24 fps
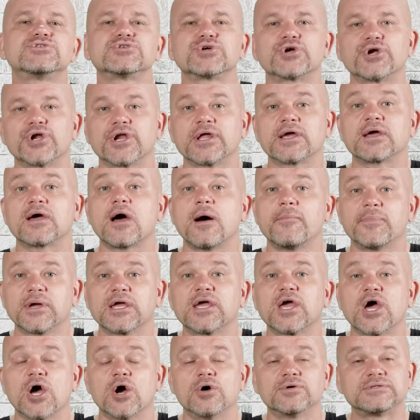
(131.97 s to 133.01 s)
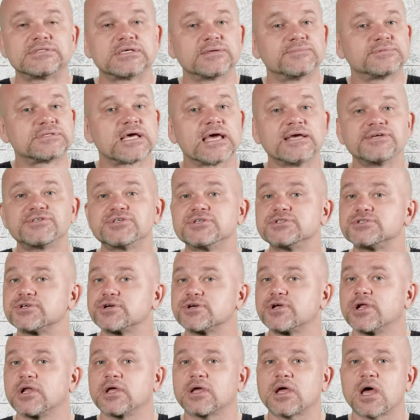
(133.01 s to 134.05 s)
are going to come and go, temptations are
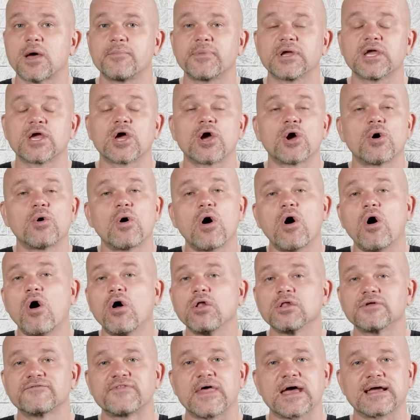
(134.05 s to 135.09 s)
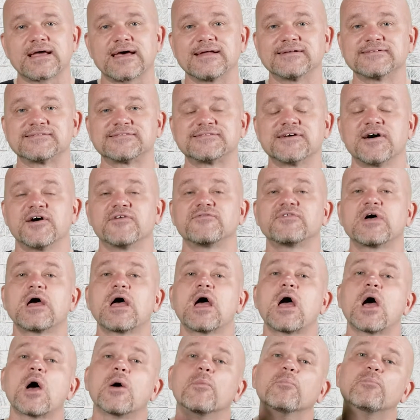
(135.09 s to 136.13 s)
going to come and go, all of that kind of stuff,
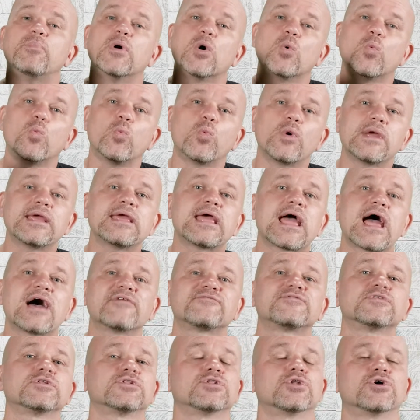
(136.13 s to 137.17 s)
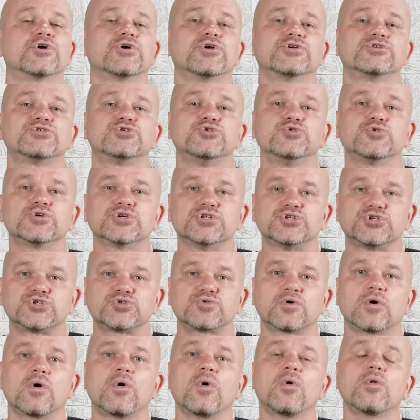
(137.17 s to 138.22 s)
but we have to learn to
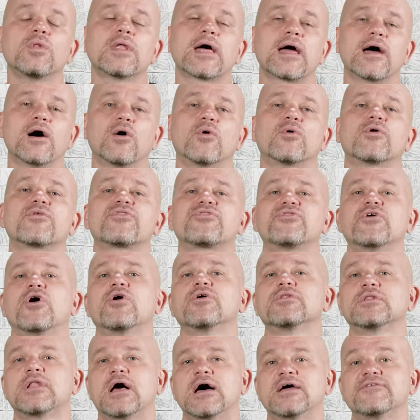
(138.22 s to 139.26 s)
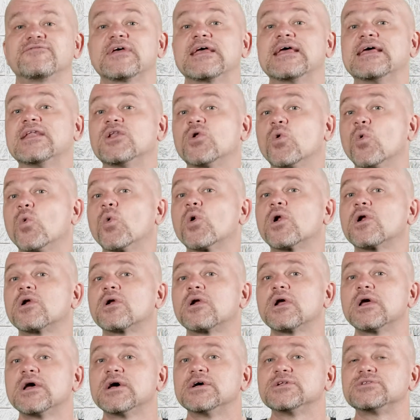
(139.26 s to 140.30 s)
control our thought life in
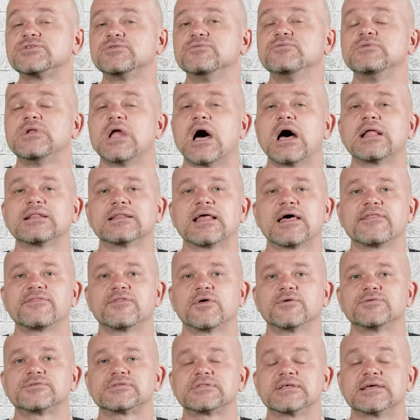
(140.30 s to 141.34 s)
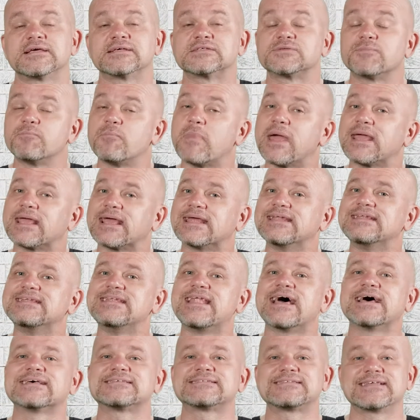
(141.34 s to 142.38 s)
order to not let those things make a
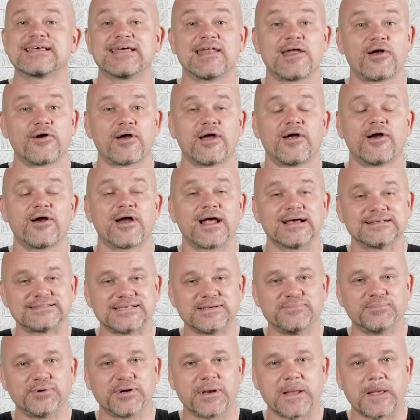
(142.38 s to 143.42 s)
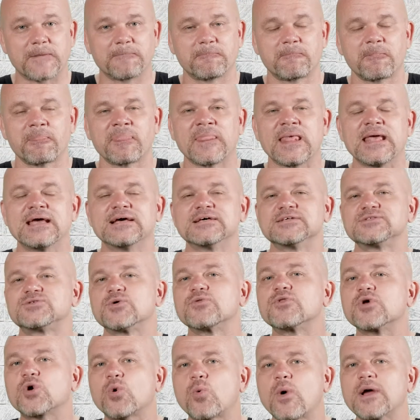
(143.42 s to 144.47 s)
nest in our hair, as he put it. So
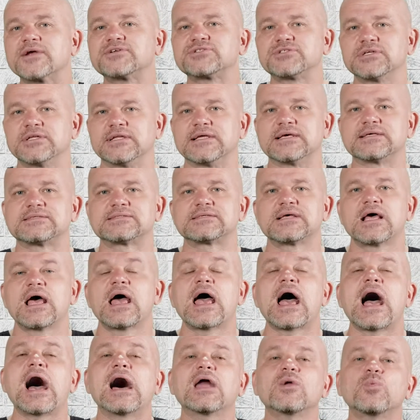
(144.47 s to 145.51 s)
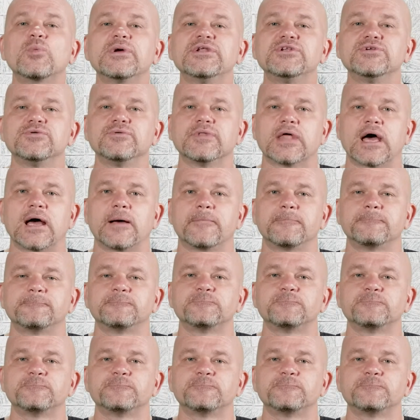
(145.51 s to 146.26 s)
the question is, how do we do that?